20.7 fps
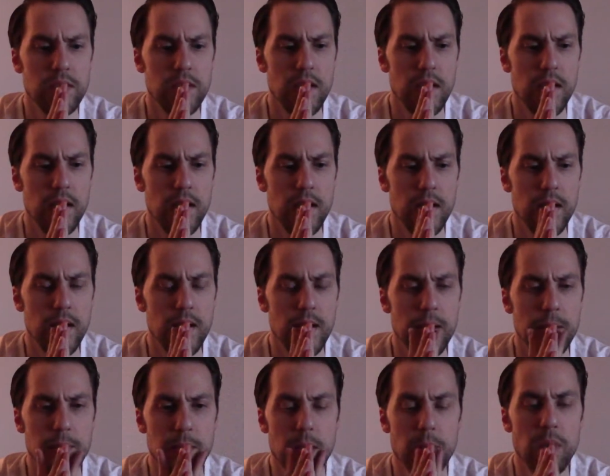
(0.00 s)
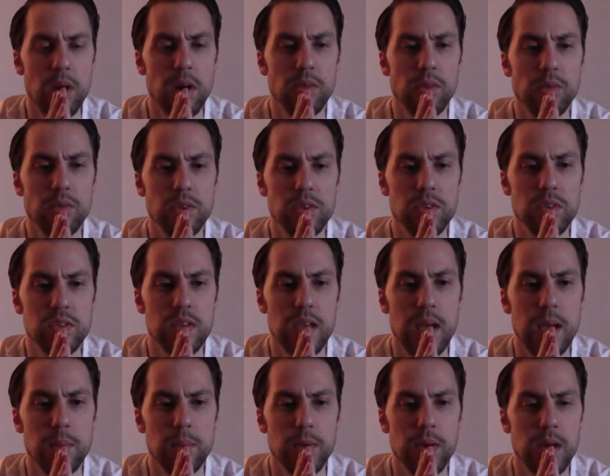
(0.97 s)
Uh, not Marvel versus
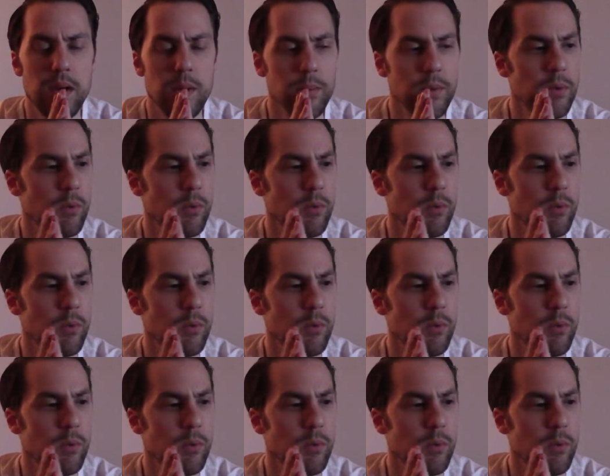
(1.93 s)
Capcom.